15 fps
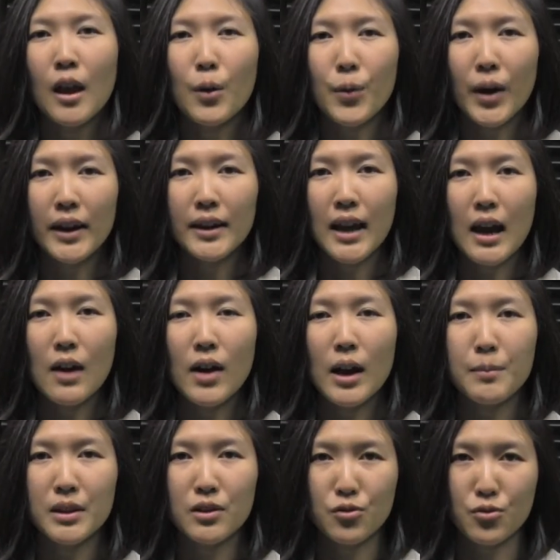Right now,
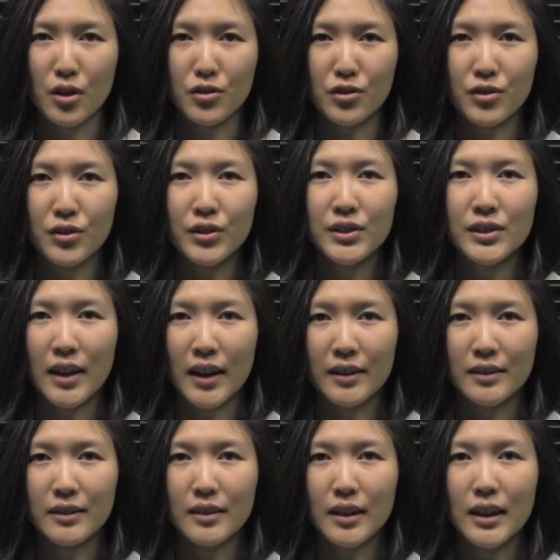I'm an instructional
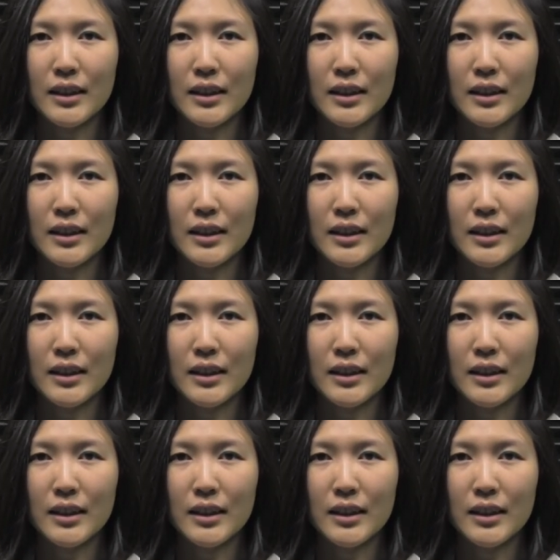designer